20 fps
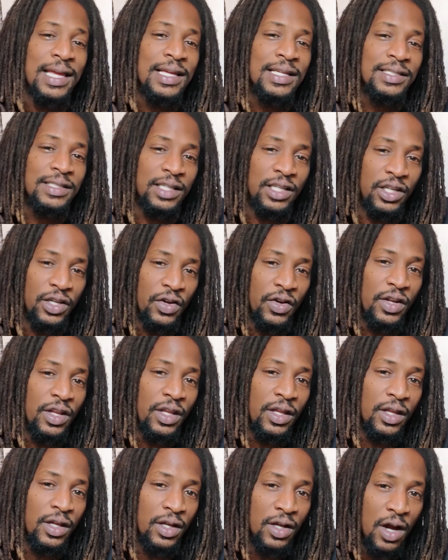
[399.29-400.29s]

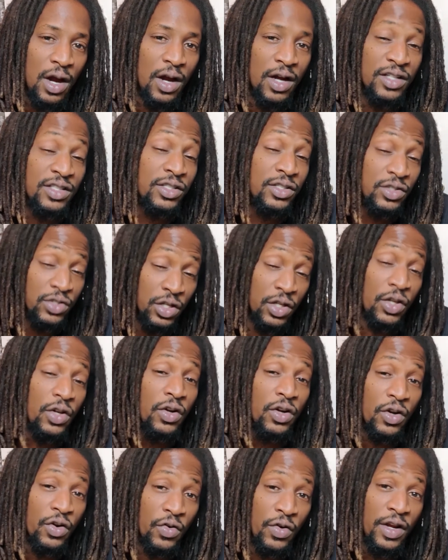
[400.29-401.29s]
secure
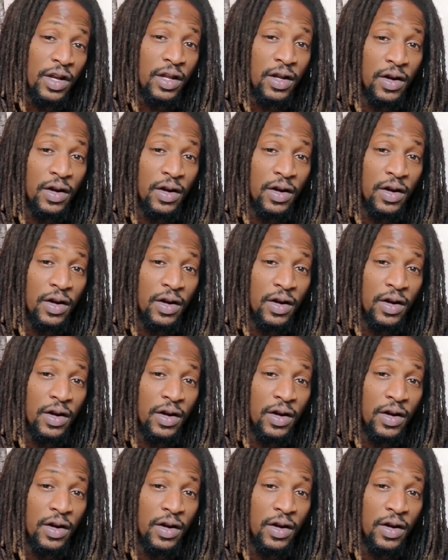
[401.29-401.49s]
credit